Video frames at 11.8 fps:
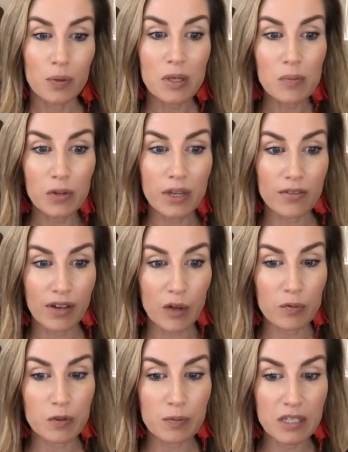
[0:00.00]
people that have
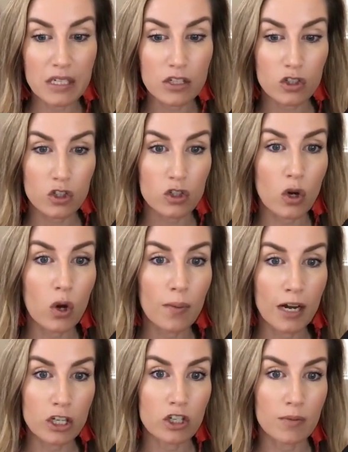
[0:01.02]
helped me so
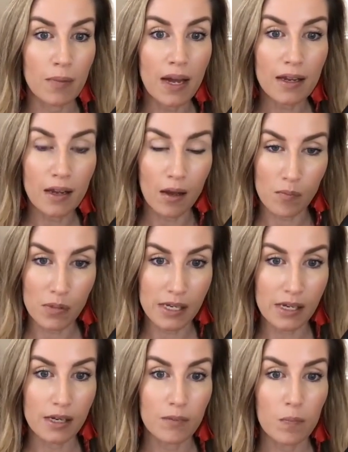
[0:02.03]
much in my
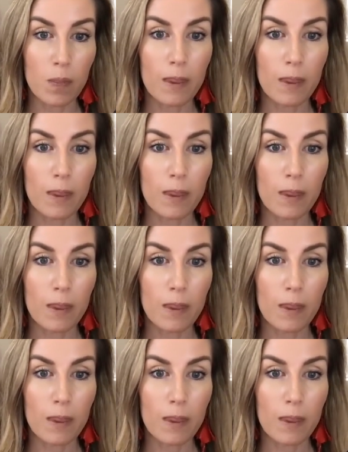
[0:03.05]
company